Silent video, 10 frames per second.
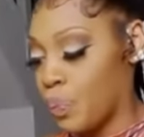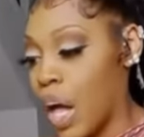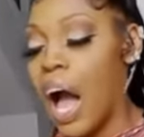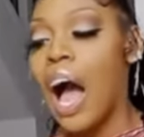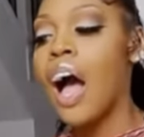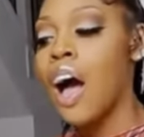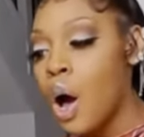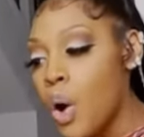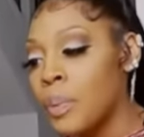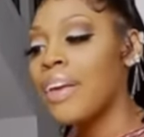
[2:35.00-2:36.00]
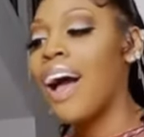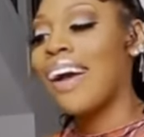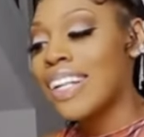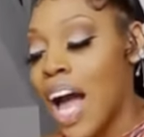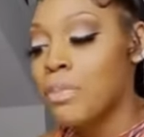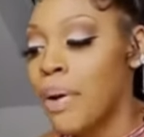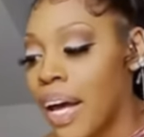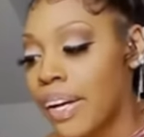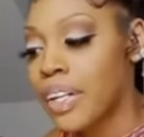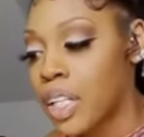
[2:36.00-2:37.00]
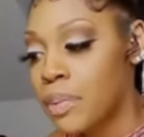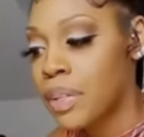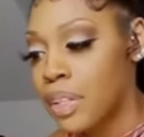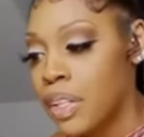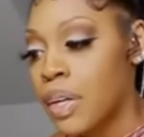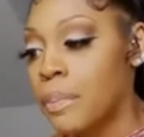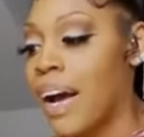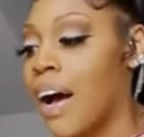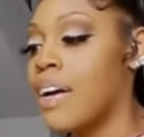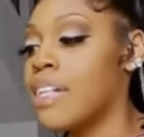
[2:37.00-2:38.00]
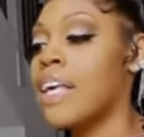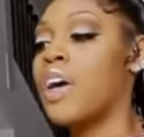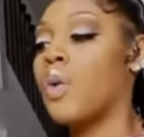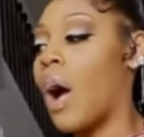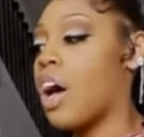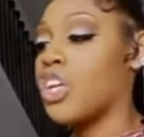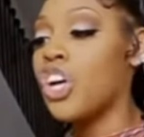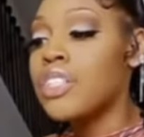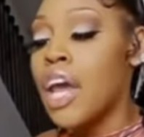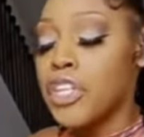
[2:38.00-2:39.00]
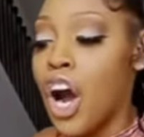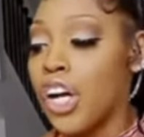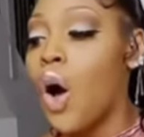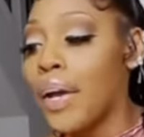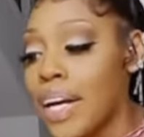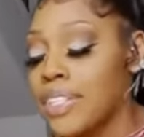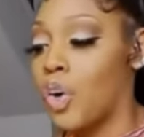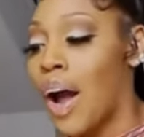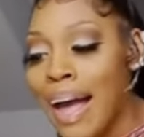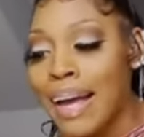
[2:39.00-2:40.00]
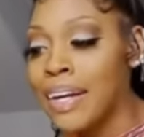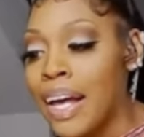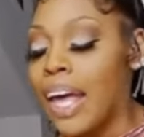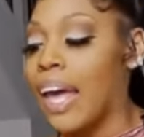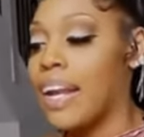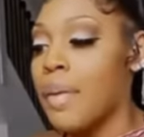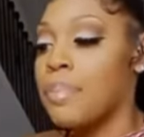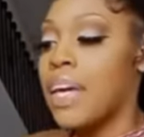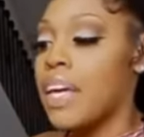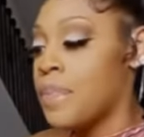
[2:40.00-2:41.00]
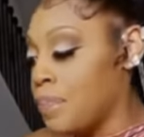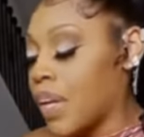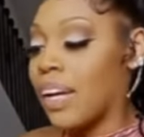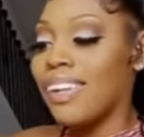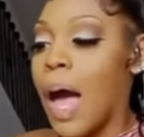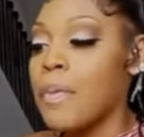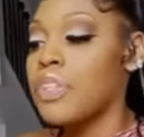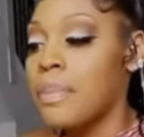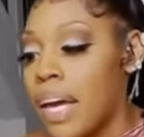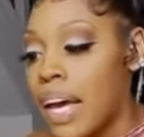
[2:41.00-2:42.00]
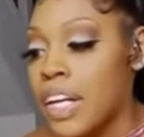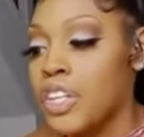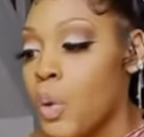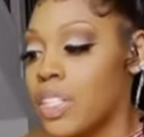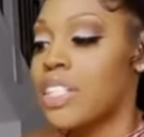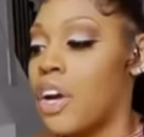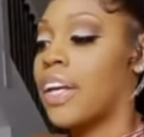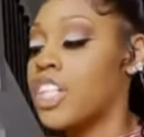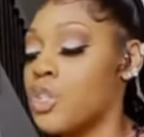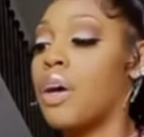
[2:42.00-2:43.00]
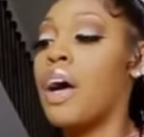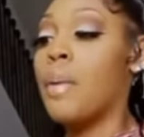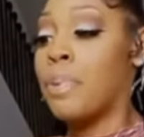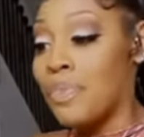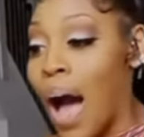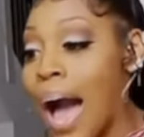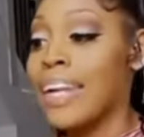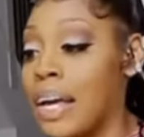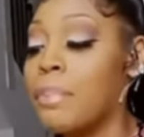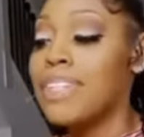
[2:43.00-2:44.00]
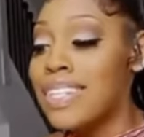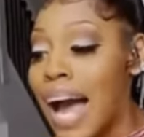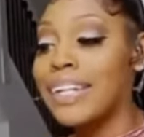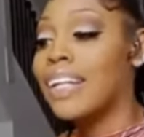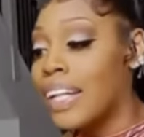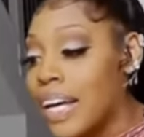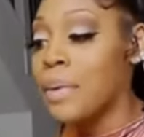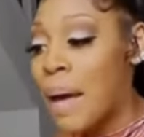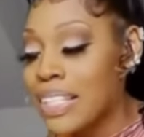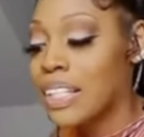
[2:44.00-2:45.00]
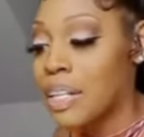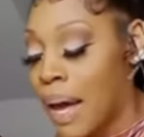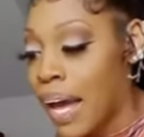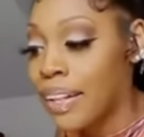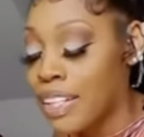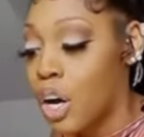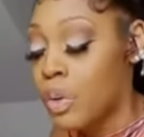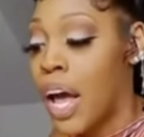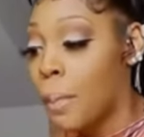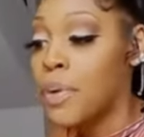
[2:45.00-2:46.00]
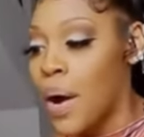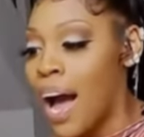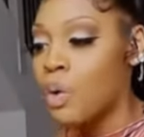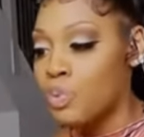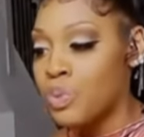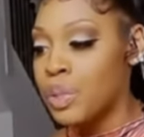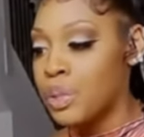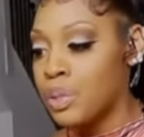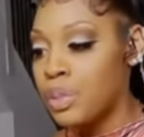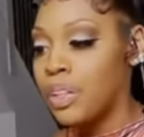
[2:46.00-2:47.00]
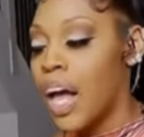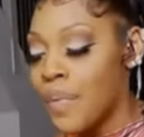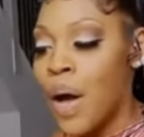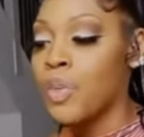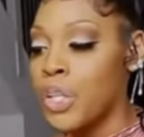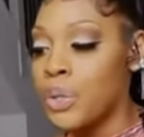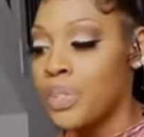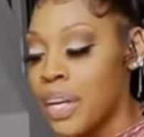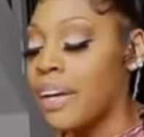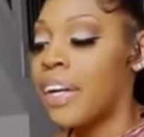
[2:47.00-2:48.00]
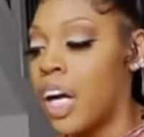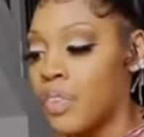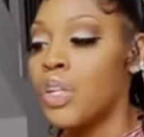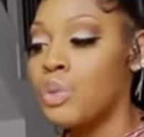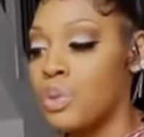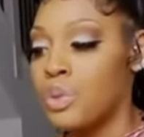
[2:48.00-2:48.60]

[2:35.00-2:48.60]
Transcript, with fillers: I hope y'all got y'all bread up because while you're teaching her to go against the grain and not be in alignment with men and do what's necessary to get you a providing, protecting, leading masculine man that's going to help you out, love on you, take care of you,